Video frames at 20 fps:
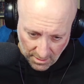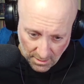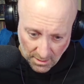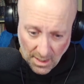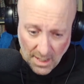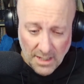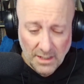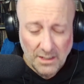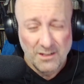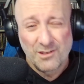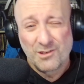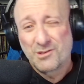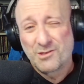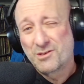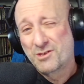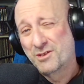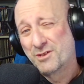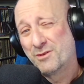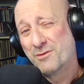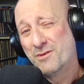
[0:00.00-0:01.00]
And
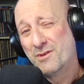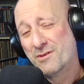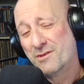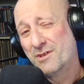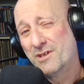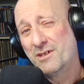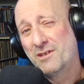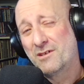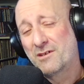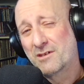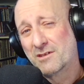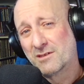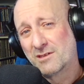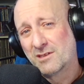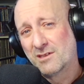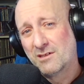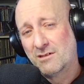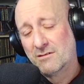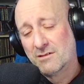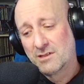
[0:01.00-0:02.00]
also, the thing to
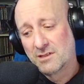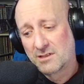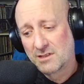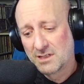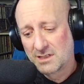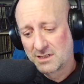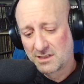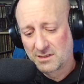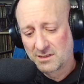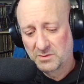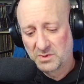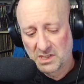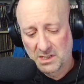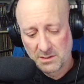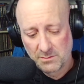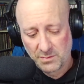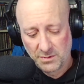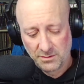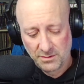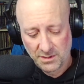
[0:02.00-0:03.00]
consider is that
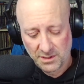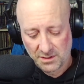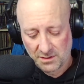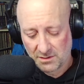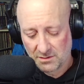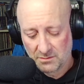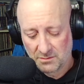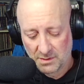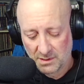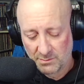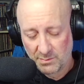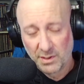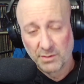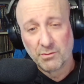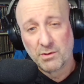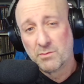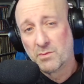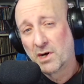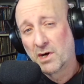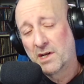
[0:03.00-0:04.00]
sometimes you just don't want to be
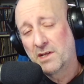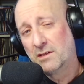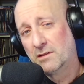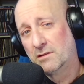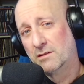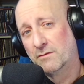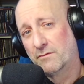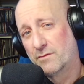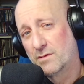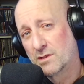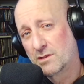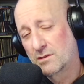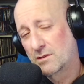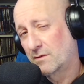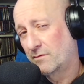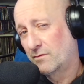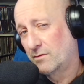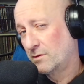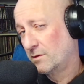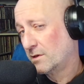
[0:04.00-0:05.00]
reminded of the
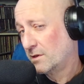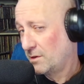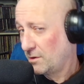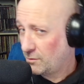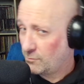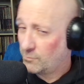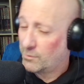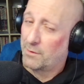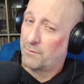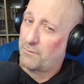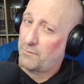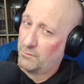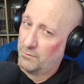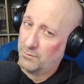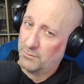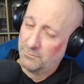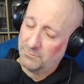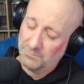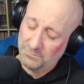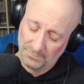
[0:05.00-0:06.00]
suffering that you went
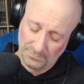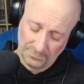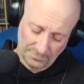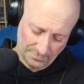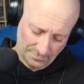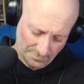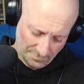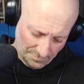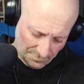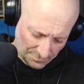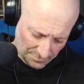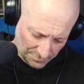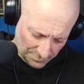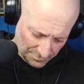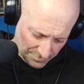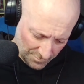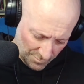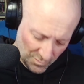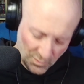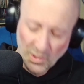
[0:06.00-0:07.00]
through.
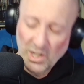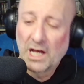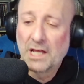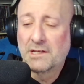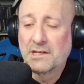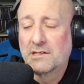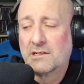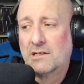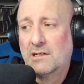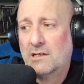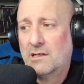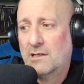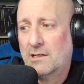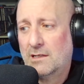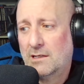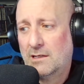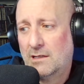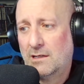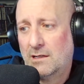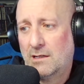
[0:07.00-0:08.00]
But
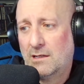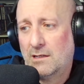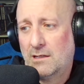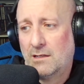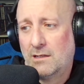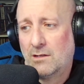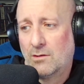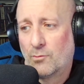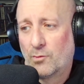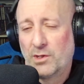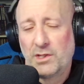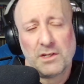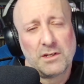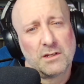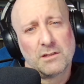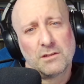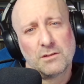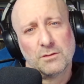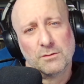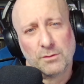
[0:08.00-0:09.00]
when you
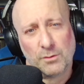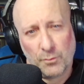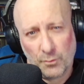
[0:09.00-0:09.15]
get to a